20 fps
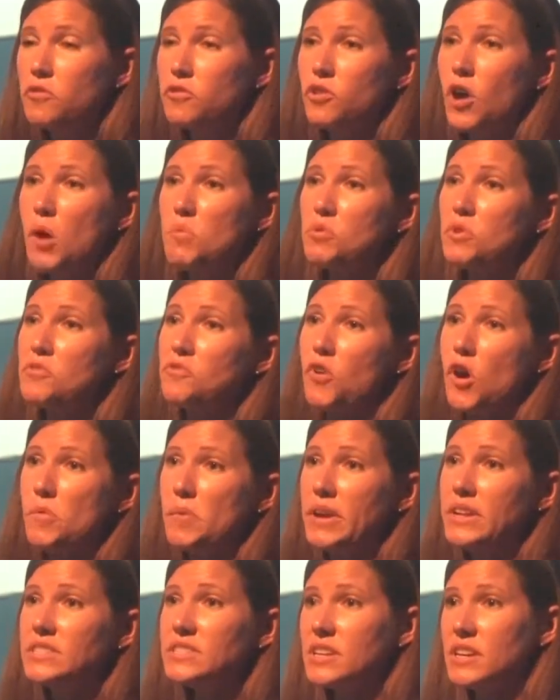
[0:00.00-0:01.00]
overall
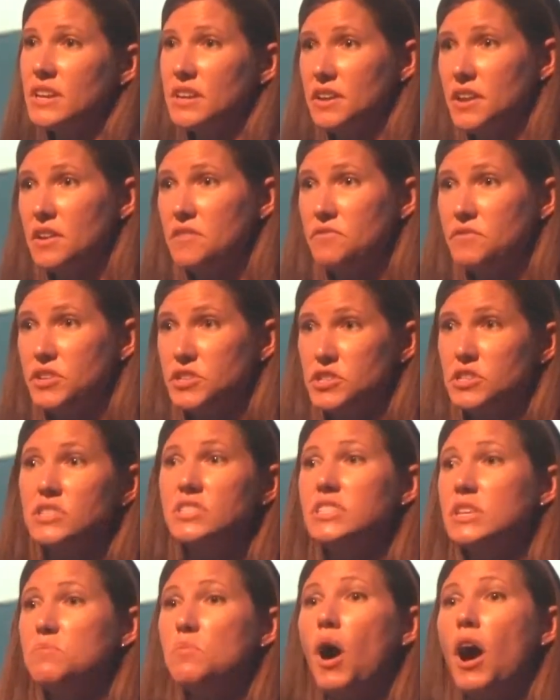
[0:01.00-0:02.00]
performance in an
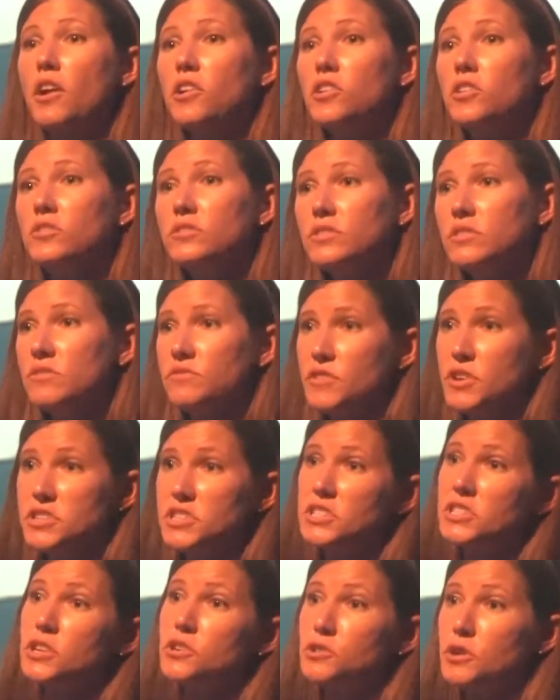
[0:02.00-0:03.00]
efficiency model
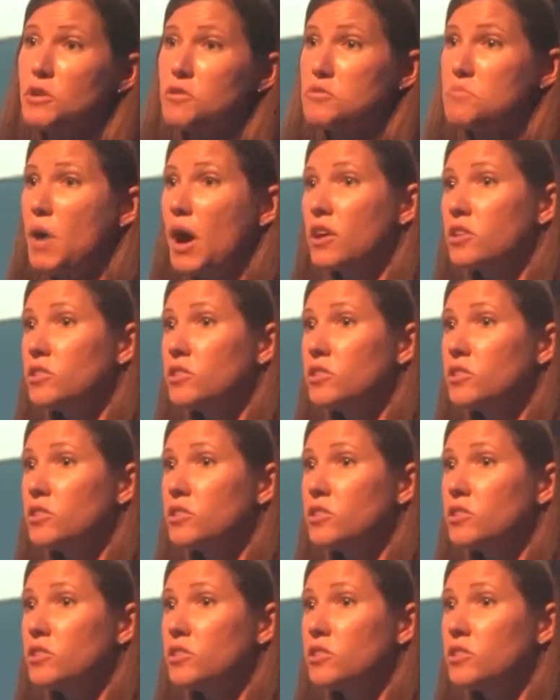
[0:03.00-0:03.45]
versus a growth